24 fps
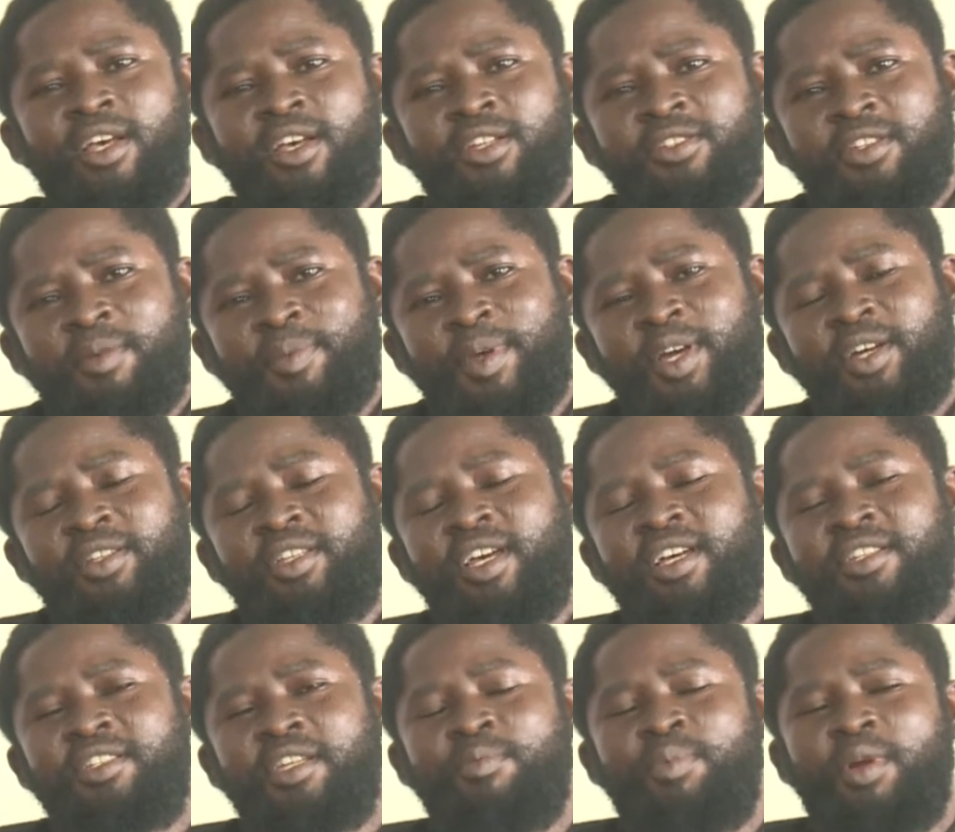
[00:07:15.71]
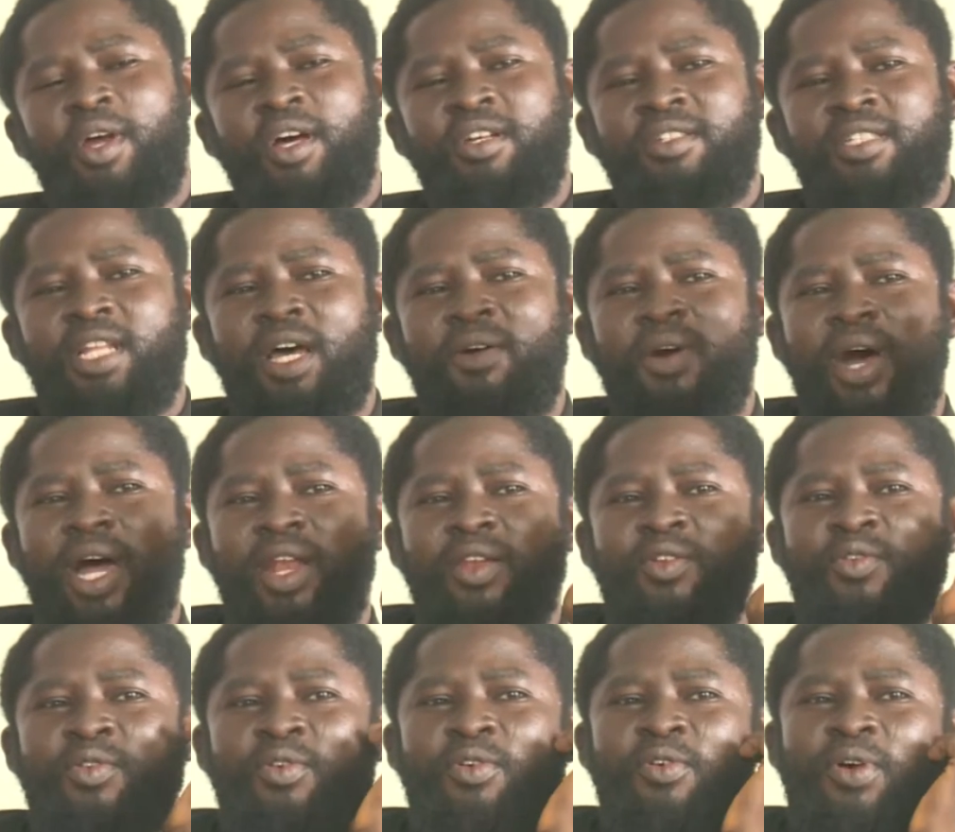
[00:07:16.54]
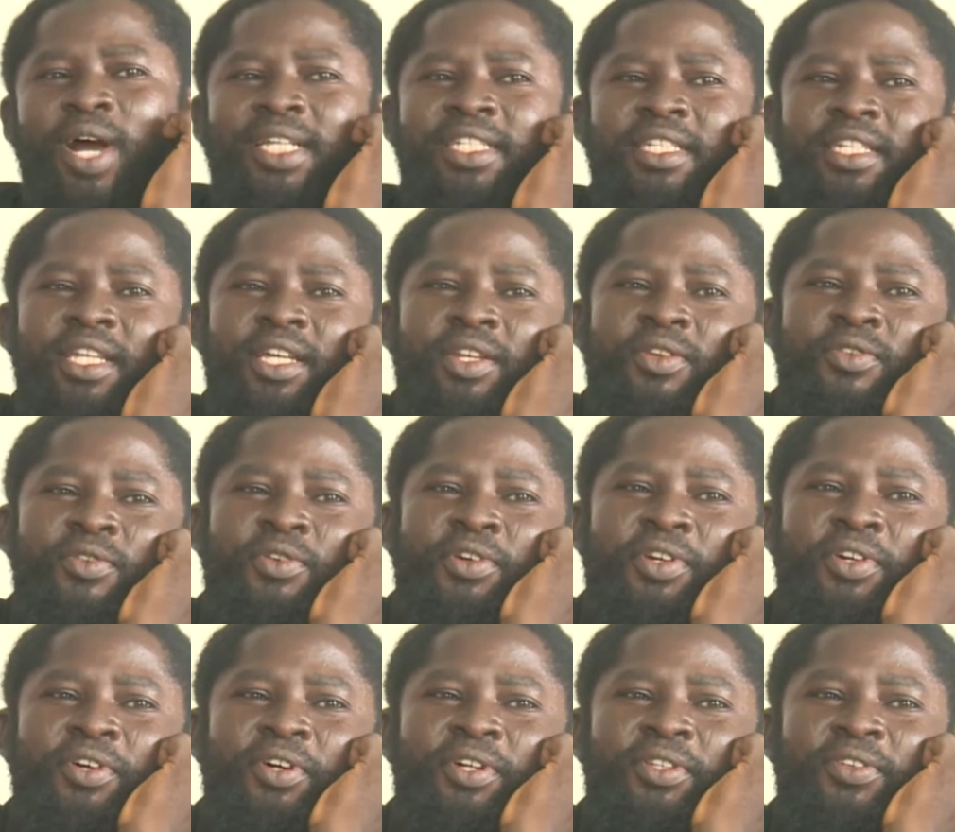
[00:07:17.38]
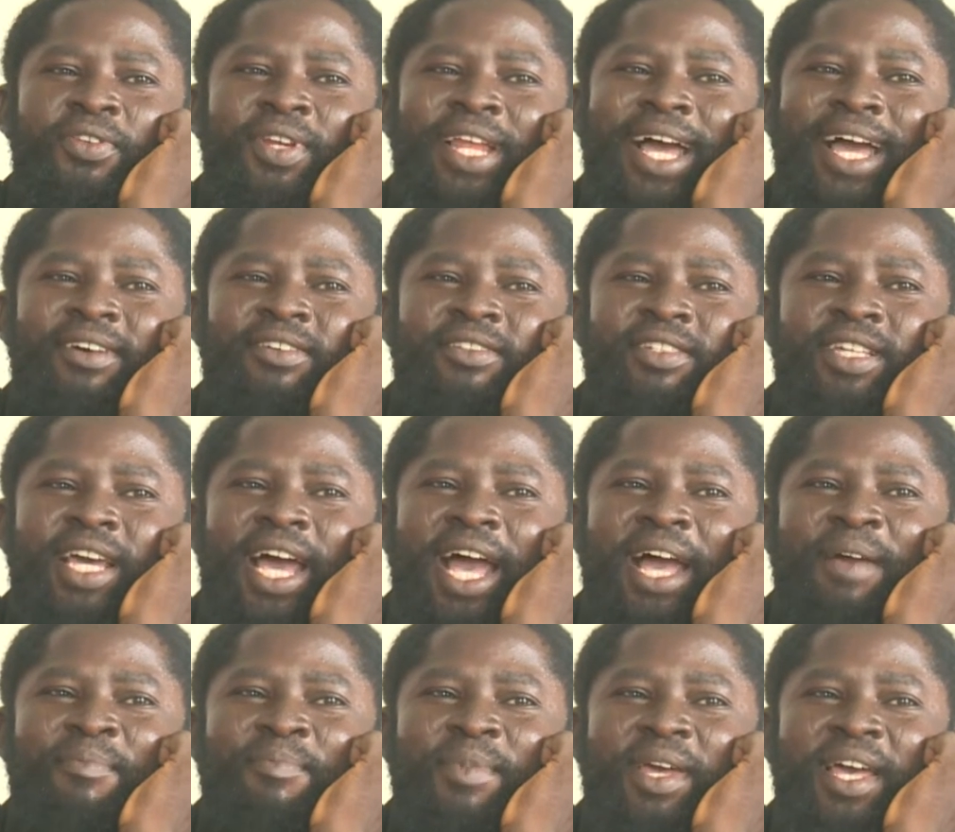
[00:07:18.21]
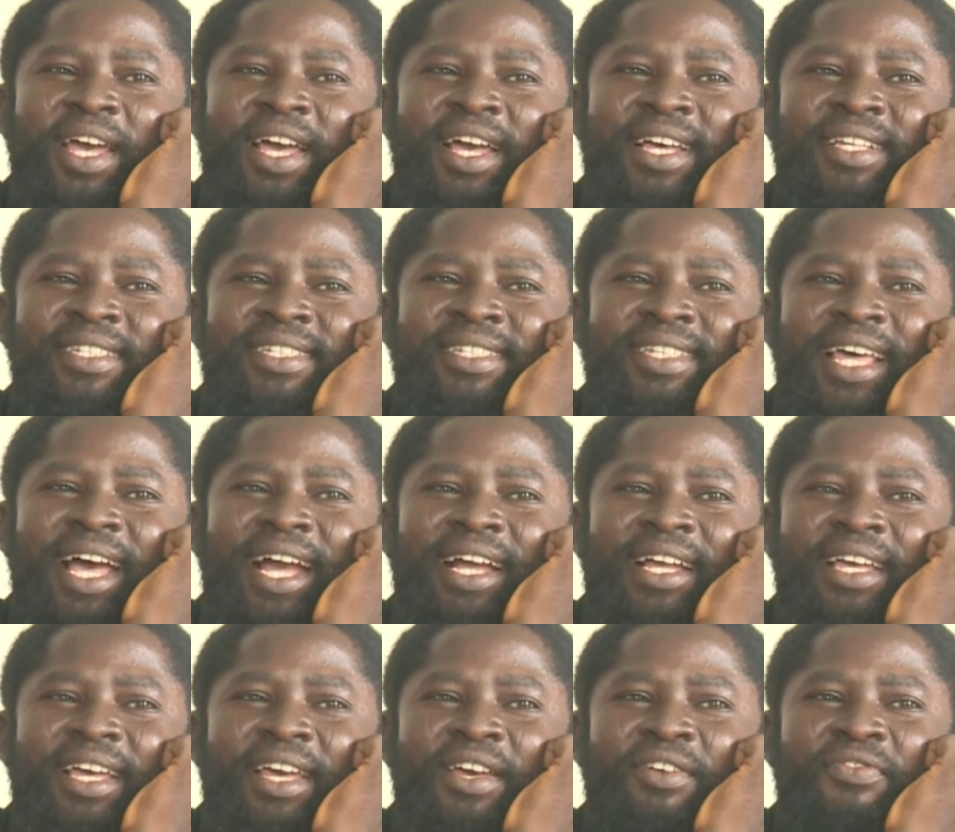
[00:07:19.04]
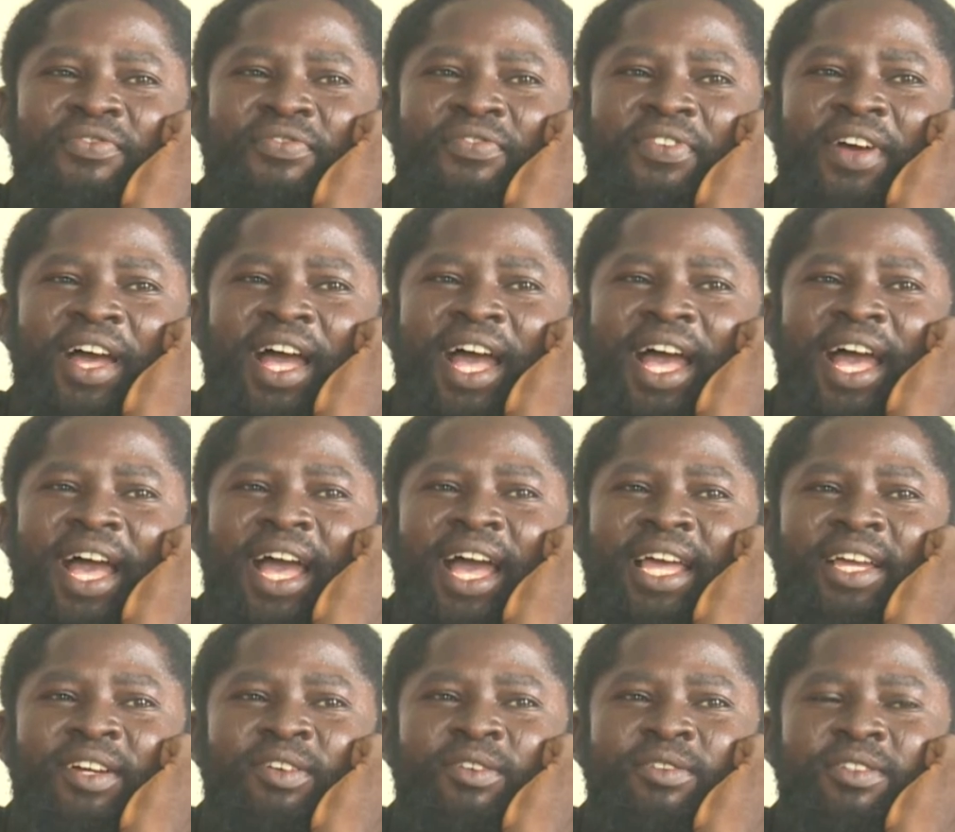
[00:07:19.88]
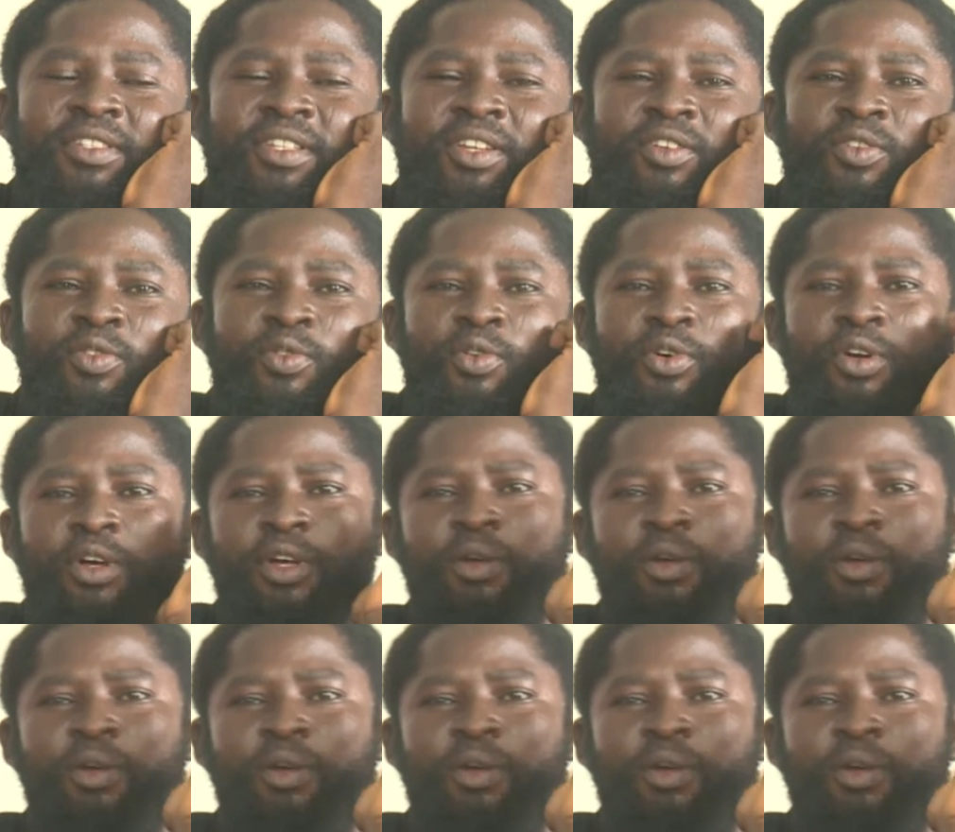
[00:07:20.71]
Somebody will tell you, say, bros, now one look. I see they look. You go do like, you say, ah, man, see that girl fine. You go see they look.